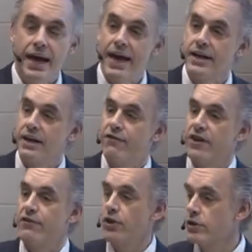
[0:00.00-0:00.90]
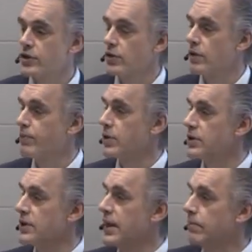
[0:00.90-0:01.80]
And if, if you're the sort of
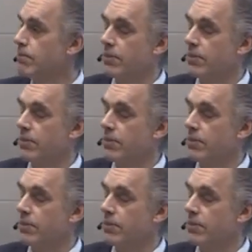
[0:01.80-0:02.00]
person that,